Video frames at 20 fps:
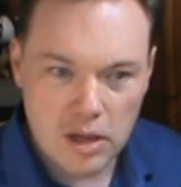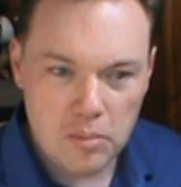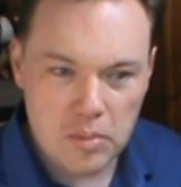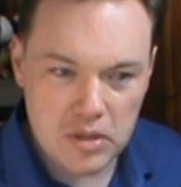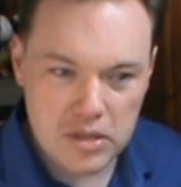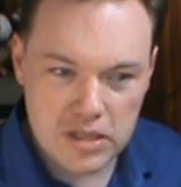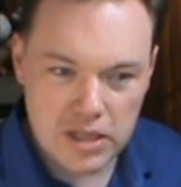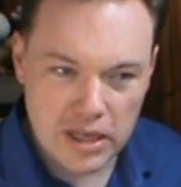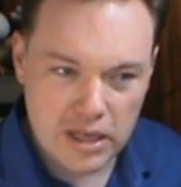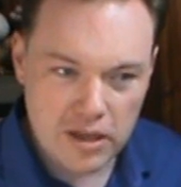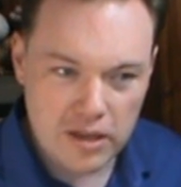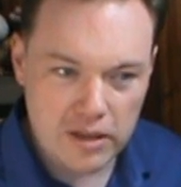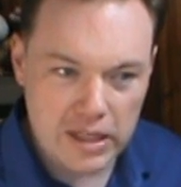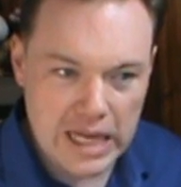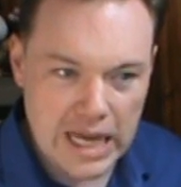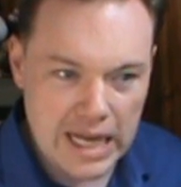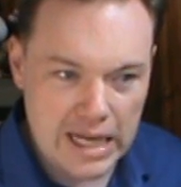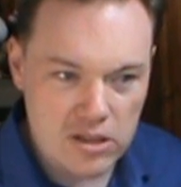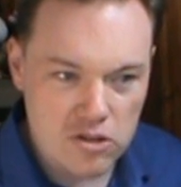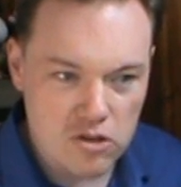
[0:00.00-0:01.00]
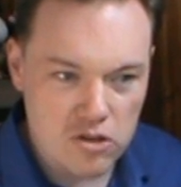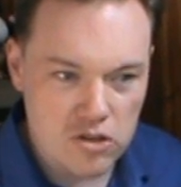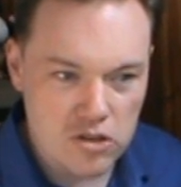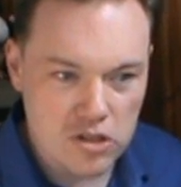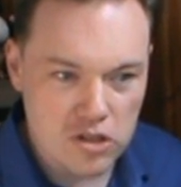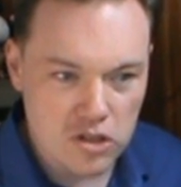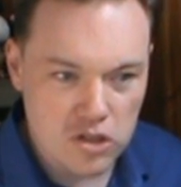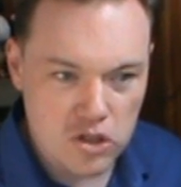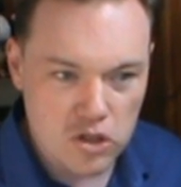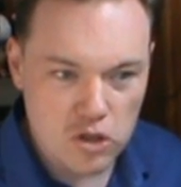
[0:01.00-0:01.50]
particularly answers
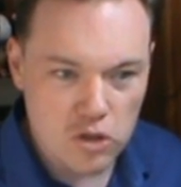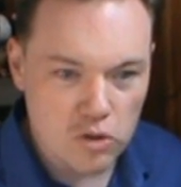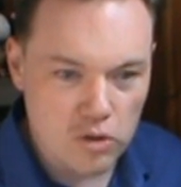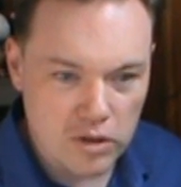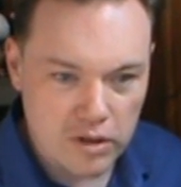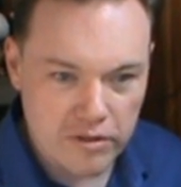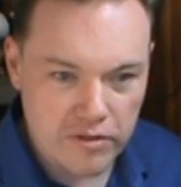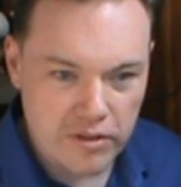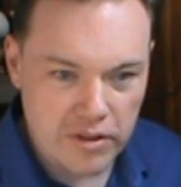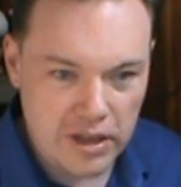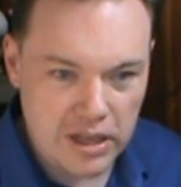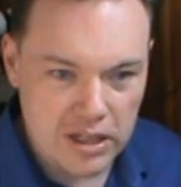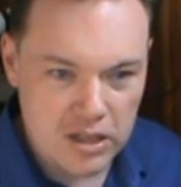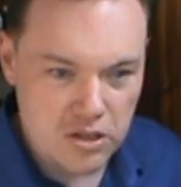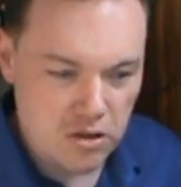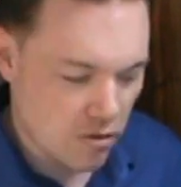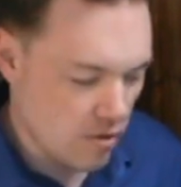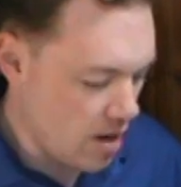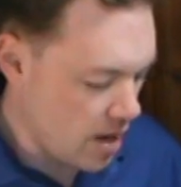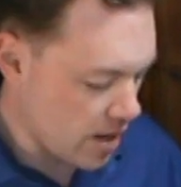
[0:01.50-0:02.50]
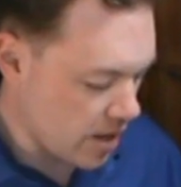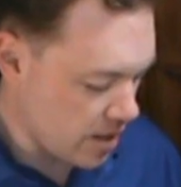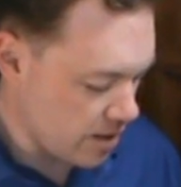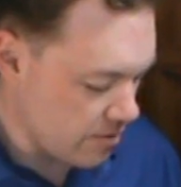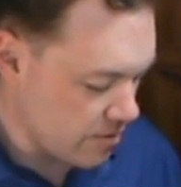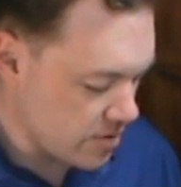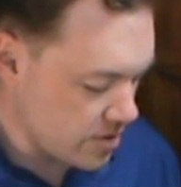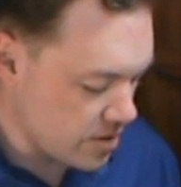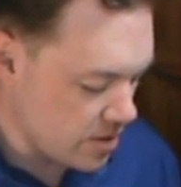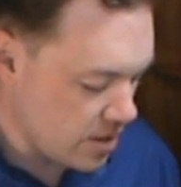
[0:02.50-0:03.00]
to 2 of the
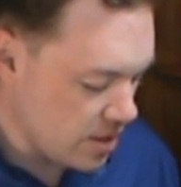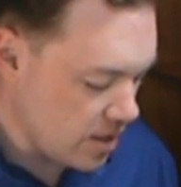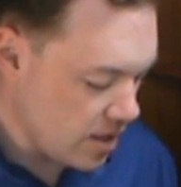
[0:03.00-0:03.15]
interrogatives.